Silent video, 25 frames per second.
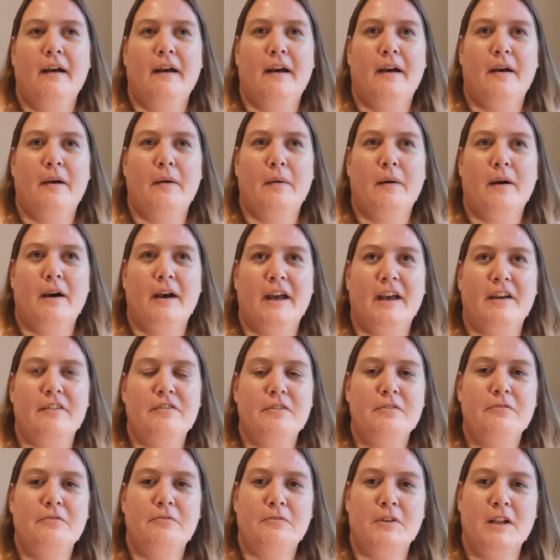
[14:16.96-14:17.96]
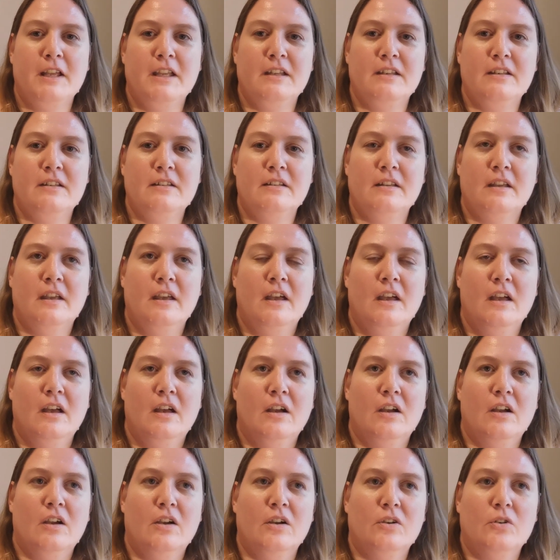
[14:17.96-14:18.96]
I have a friend
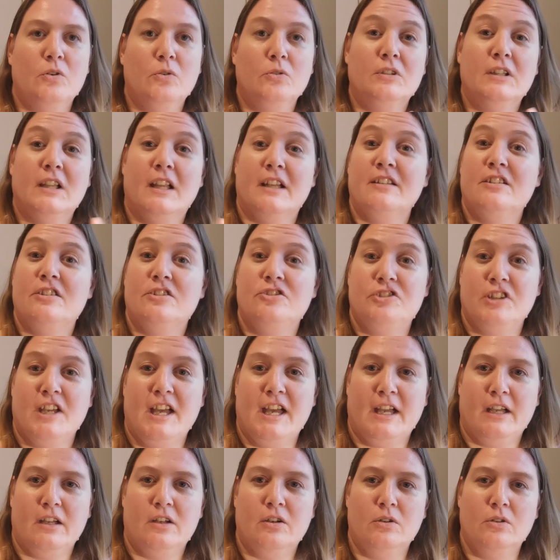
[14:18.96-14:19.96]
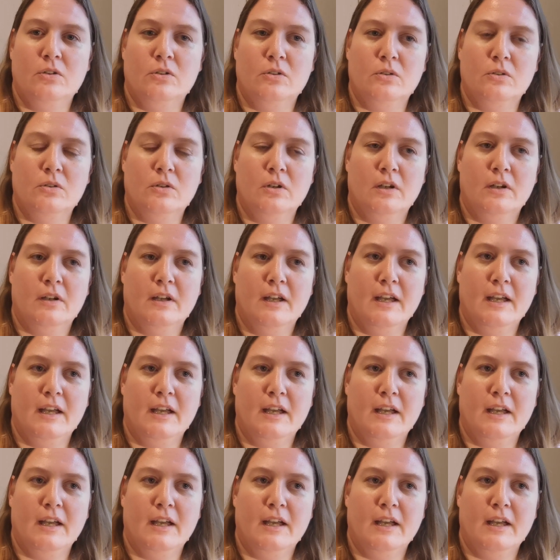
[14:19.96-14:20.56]
called Lundy Jack who